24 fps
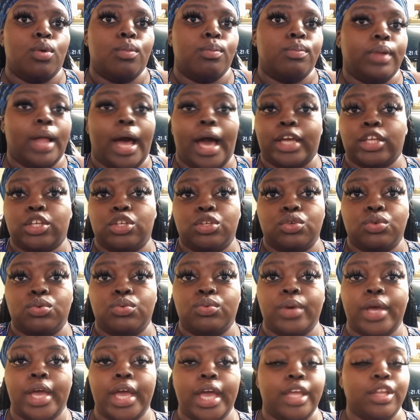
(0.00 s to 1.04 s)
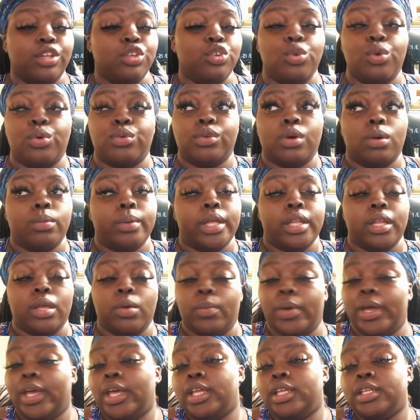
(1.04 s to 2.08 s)
block you, and you don't know where they
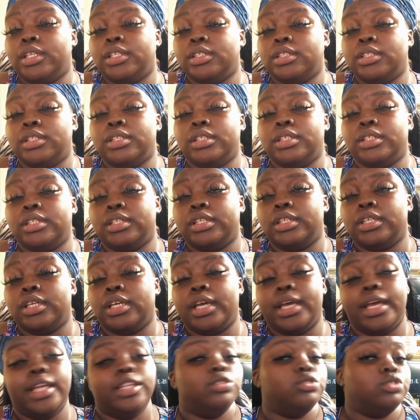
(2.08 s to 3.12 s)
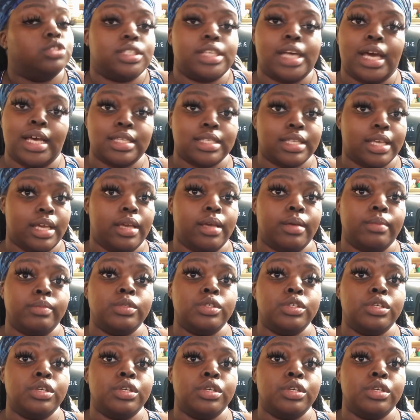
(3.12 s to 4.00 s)
went, and you just got scammed.